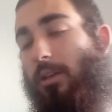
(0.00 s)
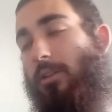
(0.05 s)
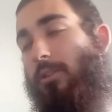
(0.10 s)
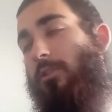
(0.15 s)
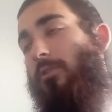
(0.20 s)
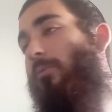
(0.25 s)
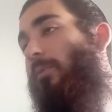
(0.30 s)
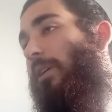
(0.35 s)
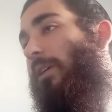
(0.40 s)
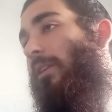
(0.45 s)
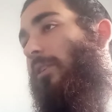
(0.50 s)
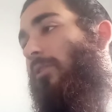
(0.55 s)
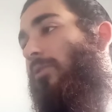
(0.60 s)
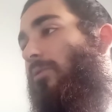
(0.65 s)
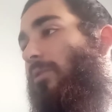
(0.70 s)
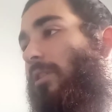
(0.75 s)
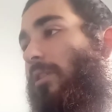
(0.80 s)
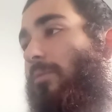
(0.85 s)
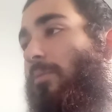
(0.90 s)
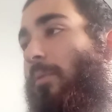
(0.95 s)
So we can
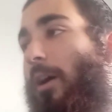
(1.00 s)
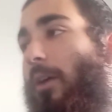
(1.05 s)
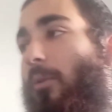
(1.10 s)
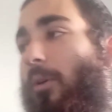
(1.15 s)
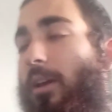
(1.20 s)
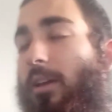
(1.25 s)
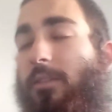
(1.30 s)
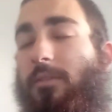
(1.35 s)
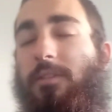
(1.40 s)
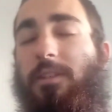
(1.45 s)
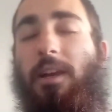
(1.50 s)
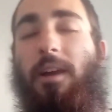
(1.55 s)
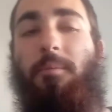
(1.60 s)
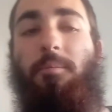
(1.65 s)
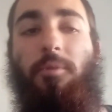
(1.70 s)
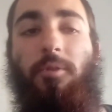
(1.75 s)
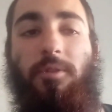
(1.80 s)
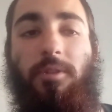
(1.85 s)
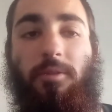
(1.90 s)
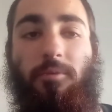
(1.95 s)
use this by way of
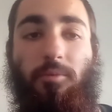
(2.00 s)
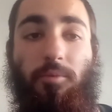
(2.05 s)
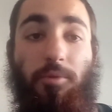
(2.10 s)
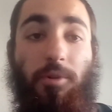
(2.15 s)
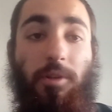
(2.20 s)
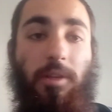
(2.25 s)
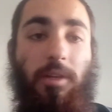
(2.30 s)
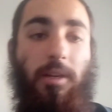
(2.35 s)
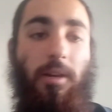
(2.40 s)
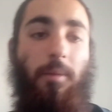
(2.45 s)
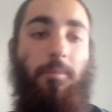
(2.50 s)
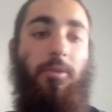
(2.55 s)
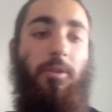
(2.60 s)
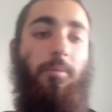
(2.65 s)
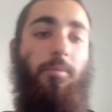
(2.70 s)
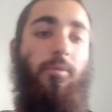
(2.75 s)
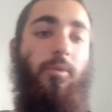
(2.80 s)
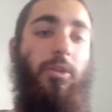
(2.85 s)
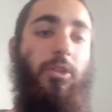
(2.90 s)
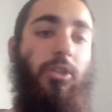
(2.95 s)
example to really come to
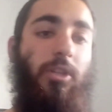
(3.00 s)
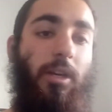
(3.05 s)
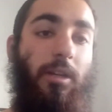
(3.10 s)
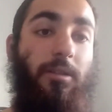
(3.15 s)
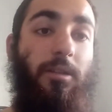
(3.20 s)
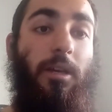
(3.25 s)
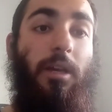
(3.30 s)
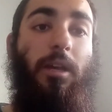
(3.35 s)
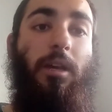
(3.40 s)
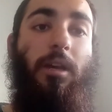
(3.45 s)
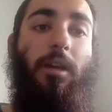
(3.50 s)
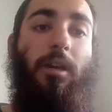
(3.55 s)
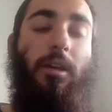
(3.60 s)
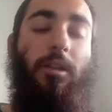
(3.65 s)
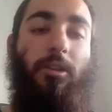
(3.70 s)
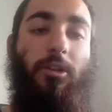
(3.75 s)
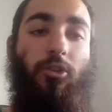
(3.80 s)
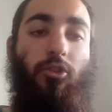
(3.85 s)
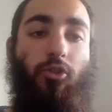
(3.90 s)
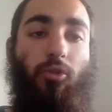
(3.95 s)
appreciate
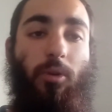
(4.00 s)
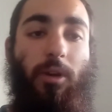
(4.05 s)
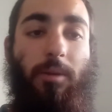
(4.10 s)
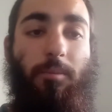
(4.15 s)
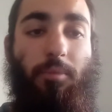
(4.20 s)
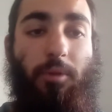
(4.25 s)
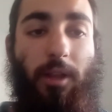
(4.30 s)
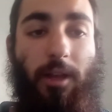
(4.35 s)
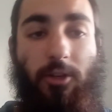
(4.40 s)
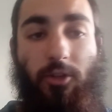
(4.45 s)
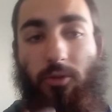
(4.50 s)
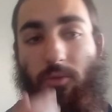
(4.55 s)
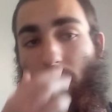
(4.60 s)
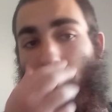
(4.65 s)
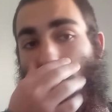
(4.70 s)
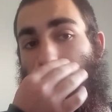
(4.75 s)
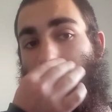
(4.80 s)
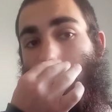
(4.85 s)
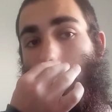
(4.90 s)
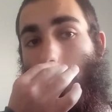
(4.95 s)
the joy and pleasure
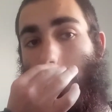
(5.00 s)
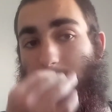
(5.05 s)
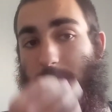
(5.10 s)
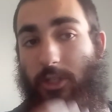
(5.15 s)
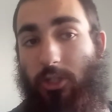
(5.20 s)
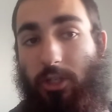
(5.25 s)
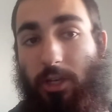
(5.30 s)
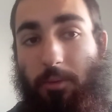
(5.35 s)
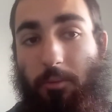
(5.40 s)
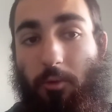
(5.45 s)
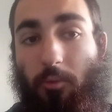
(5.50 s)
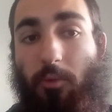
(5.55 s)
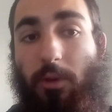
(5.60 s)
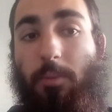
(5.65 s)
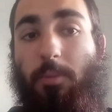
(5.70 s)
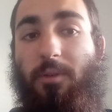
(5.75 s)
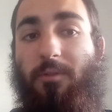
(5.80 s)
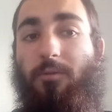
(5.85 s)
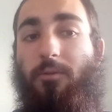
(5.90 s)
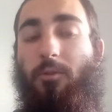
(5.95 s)
we cause Hashem when we
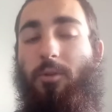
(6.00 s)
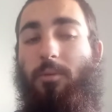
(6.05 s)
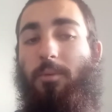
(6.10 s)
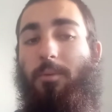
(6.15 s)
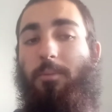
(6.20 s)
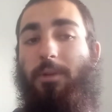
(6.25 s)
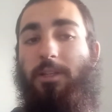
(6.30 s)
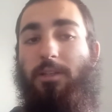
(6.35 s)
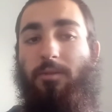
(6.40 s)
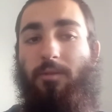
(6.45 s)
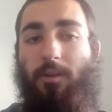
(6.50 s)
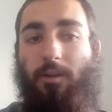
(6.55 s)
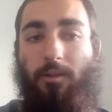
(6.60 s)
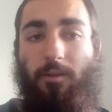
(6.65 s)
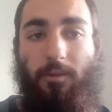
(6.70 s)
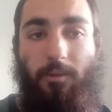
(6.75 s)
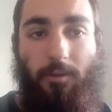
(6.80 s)
perform a mitzvah.